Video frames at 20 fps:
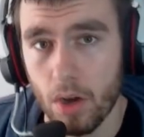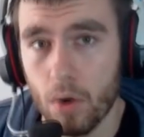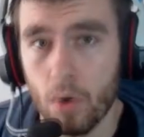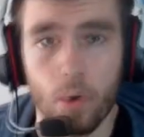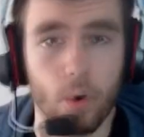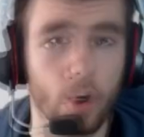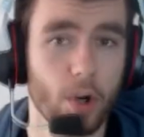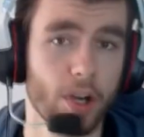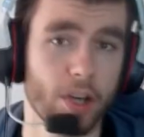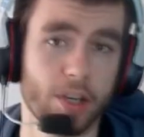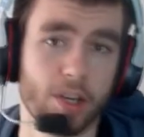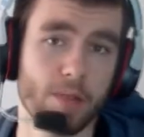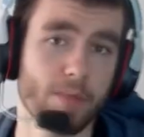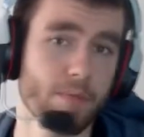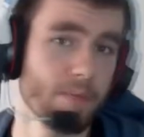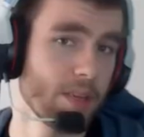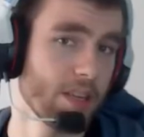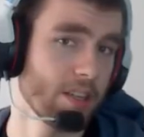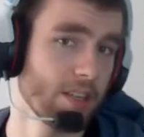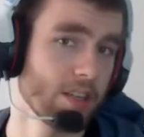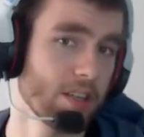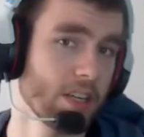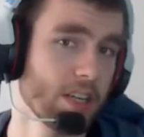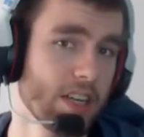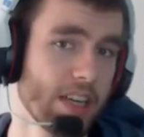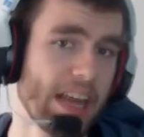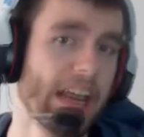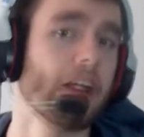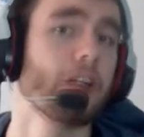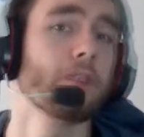or you need
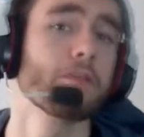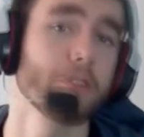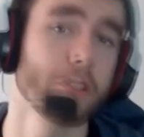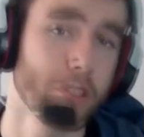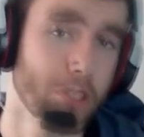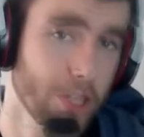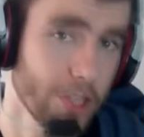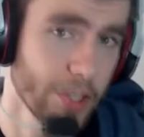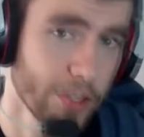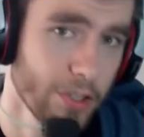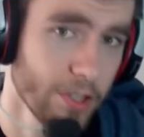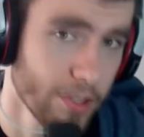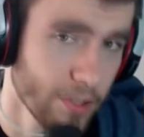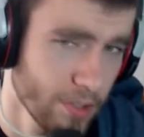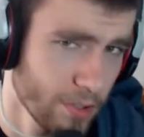an elven cuirass or